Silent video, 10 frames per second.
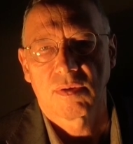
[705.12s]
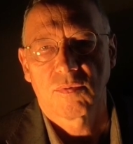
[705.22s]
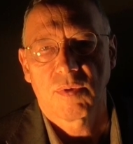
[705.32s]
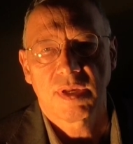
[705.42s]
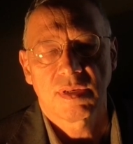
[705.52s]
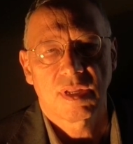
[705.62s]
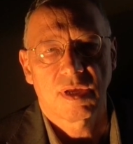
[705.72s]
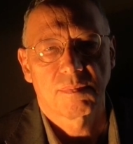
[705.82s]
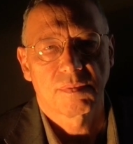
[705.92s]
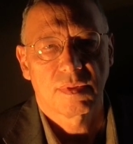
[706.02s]
wind
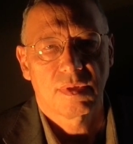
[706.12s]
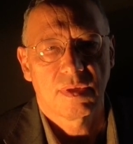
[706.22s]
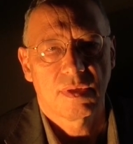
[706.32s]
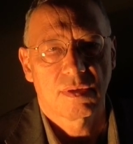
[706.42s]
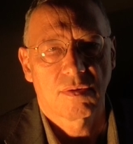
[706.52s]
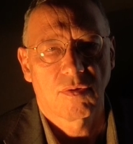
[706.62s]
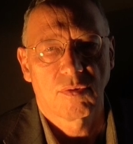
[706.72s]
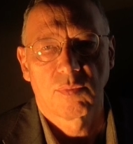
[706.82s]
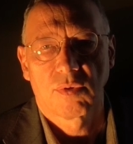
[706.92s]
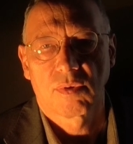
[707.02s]
up the
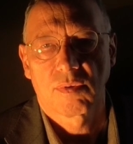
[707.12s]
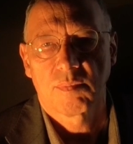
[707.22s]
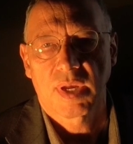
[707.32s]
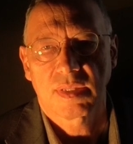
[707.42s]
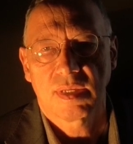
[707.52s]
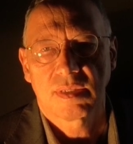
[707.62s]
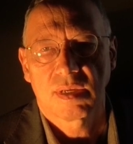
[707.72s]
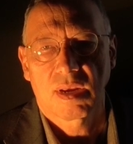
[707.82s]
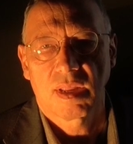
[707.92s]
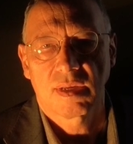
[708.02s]
global
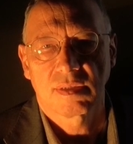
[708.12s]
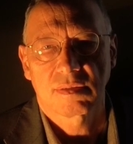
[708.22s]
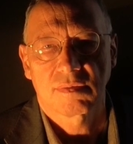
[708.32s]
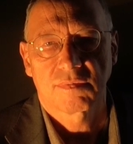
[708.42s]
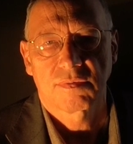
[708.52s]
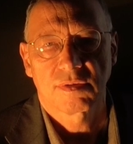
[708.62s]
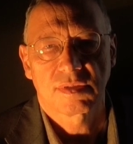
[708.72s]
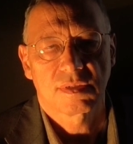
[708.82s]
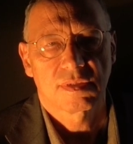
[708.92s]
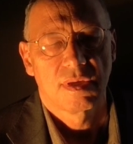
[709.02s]
magnetic lines of
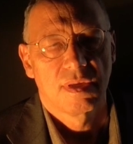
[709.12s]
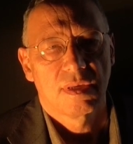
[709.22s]
force